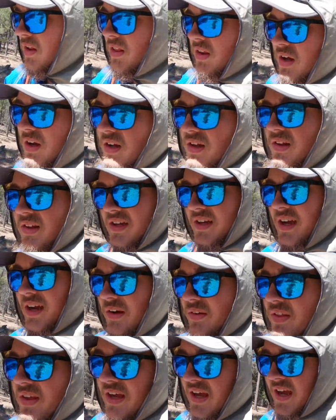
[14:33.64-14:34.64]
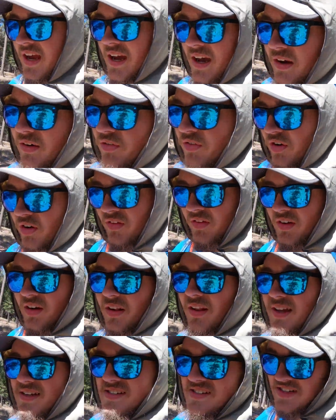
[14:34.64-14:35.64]
Luckily, I only have a
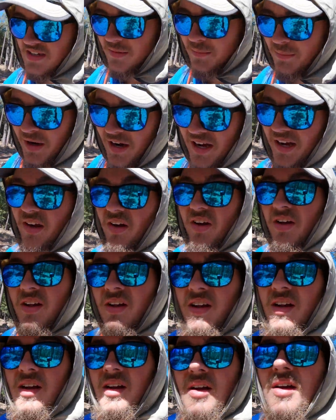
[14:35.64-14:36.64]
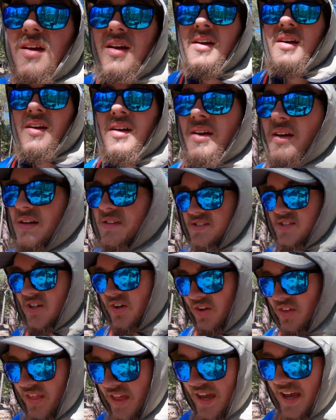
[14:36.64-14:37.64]
little less than a mile
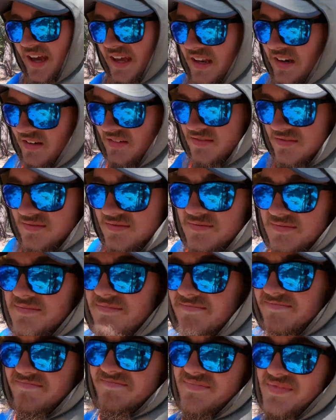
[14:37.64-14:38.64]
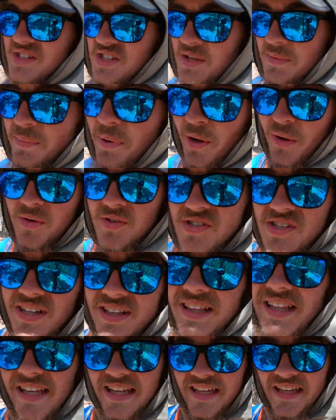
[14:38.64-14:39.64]
until that
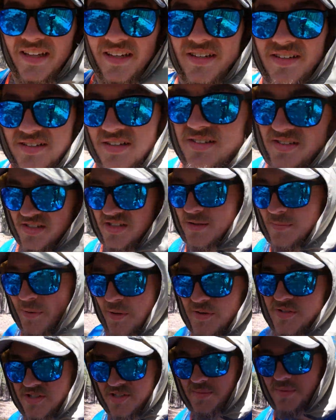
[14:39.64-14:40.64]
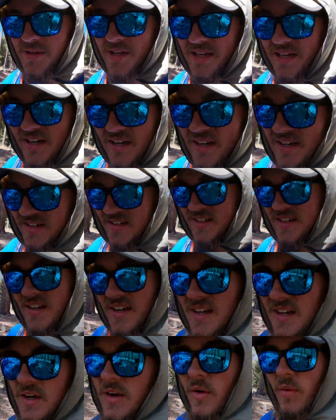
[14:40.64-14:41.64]
supposedly supposed to be here
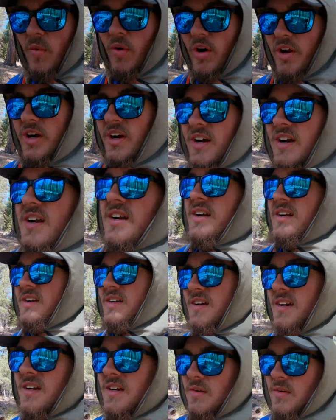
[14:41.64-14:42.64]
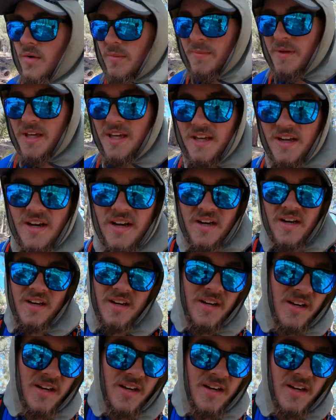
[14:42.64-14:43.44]
water will be here.